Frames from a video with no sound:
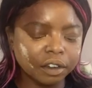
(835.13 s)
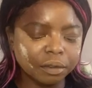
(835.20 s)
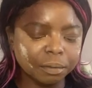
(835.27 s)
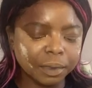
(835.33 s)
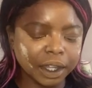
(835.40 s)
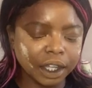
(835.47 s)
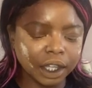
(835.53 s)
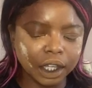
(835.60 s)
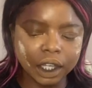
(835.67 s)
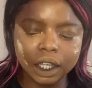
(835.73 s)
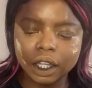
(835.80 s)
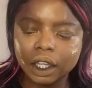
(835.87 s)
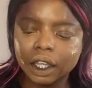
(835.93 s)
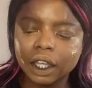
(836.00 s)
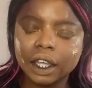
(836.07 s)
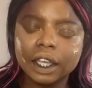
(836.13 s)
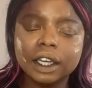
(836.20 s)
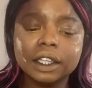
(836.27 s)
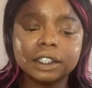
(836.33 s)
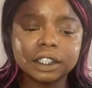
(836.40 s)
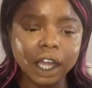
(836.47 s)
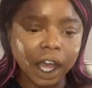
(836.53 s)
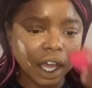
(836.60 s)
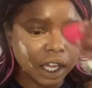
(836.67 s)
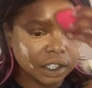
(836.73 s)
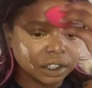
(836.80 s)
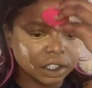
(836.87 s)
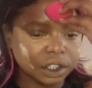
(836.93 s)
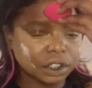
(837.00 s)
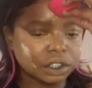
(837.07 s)
me any signs
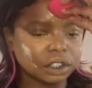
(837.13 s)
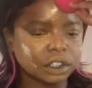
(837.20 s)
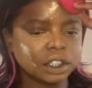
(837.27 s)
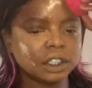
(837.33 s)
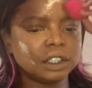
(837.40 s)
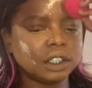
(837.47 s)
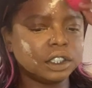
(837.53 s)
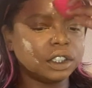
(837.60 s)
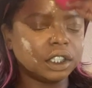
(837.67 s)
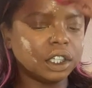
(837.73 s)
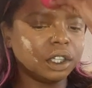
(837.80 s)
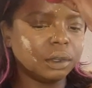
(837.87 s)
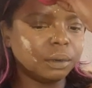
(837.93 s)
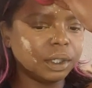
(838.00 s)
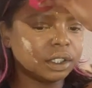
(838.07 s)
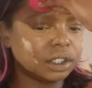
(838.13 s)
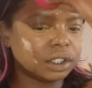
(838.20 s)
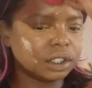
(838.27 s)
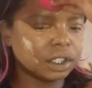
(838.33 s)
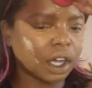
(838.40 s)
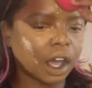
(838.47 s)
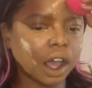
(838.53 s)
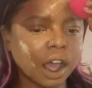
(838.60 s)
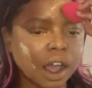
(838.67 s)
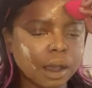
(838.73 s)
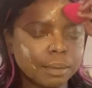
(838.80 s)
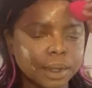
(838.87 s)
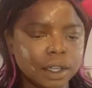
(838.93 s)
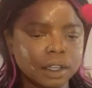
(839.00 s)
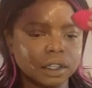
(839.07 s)
that you're disingenuous,
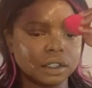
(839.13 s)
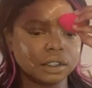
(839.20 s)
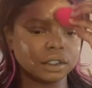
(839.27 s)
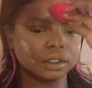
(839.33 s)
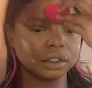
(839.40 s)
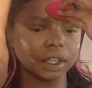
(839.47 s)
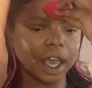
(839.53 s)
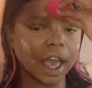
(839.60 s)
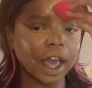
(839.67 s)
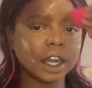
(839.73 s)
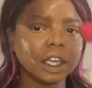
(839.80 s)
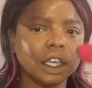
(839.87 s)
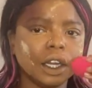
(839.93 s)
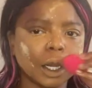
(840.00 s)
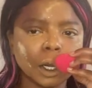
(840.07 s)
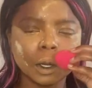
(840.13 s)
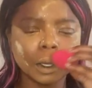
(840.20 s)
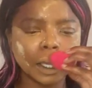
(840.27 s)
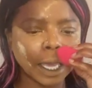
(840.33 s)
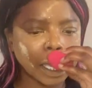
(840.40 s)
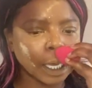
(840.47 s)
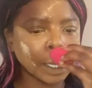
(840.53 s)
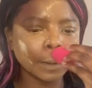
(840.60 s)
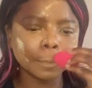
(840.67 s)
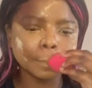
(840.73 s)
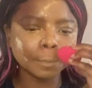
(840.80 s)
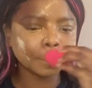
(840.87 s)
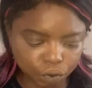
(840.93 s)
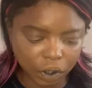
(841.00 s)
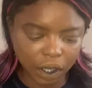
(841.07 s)
I'm out of here, okay?
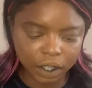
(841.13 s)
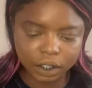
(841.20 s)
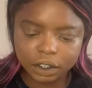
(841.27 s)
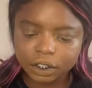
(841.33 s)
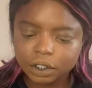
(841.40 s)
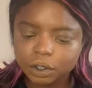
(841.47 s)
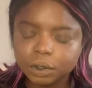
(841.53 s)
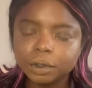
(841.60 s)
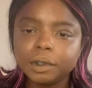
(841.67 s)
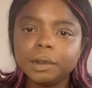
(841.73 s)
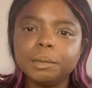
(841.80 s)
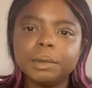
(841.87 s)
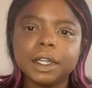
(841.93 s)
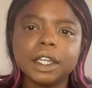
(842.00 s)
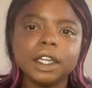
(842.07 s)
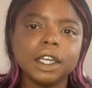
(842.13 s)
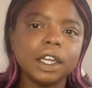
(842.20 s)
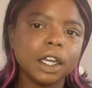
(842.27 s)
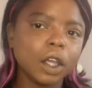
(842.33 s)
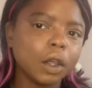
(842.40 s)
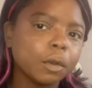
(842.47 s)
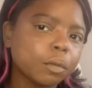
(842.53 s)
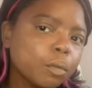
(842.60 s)
I need to blend that in.